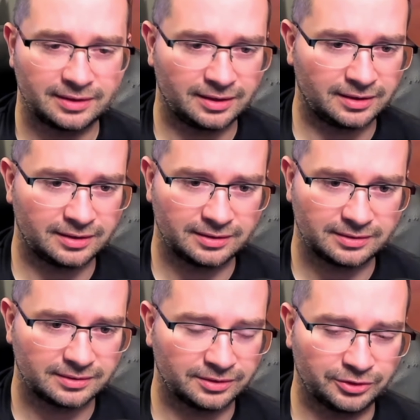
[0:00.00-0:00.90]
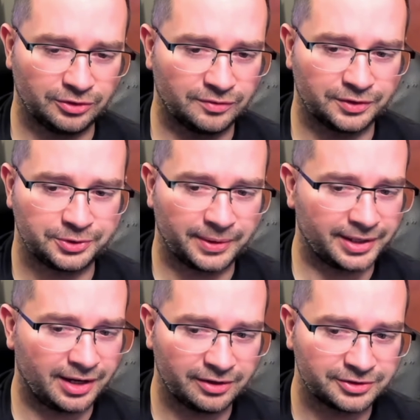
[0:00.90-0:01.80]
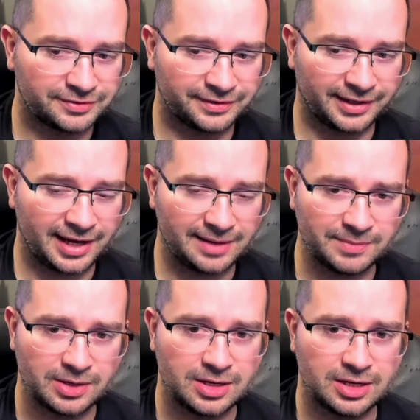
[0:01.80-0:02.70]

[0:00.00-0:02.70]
a little over $20 for the game,